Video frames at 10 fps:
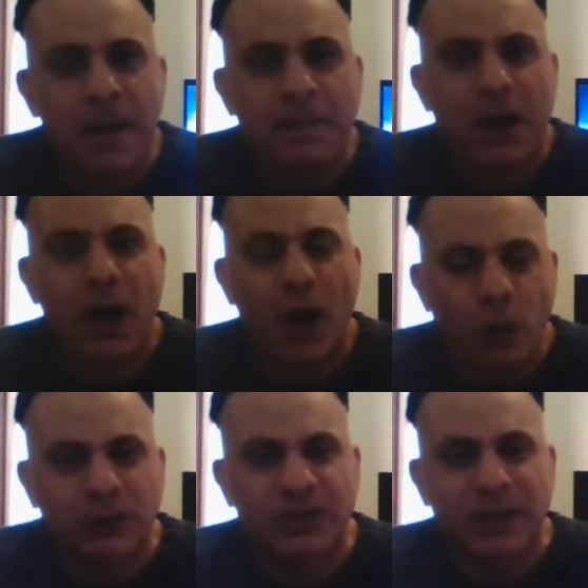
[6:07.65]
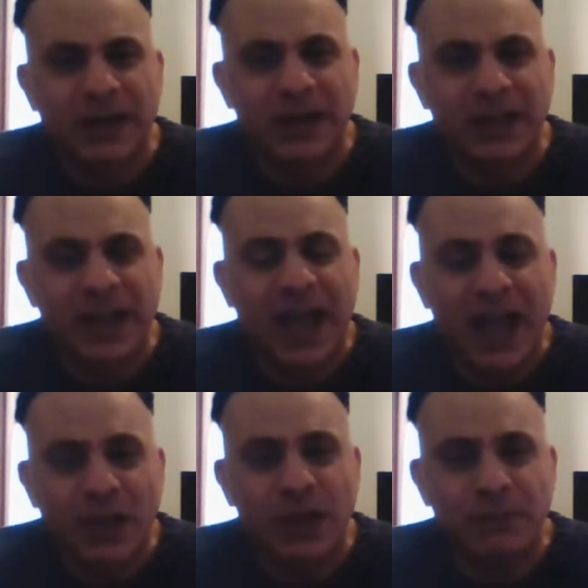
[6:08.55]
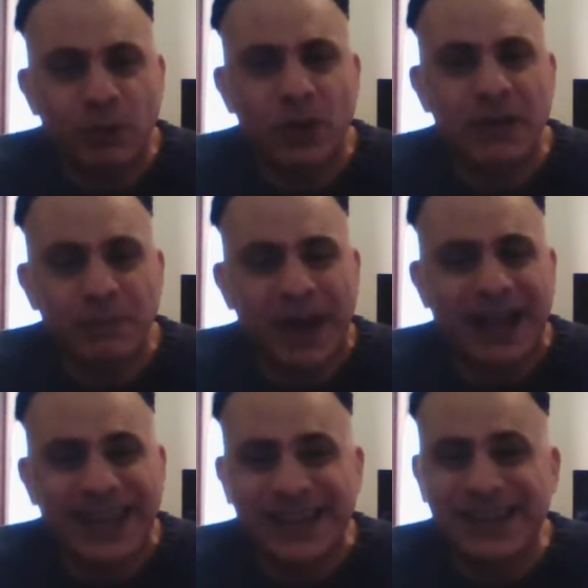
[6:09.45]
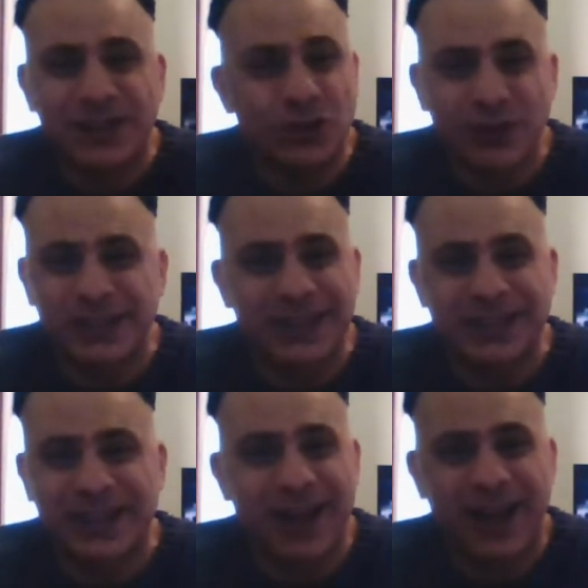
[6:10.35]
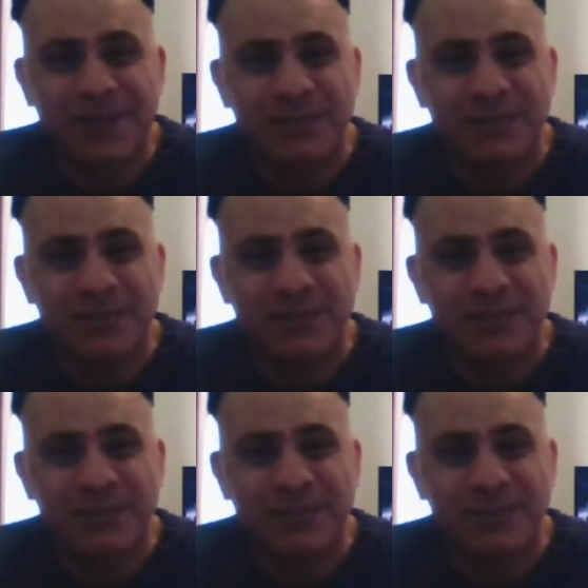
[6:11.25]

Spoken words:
But ultimately, how they brought him back in the Justice Cut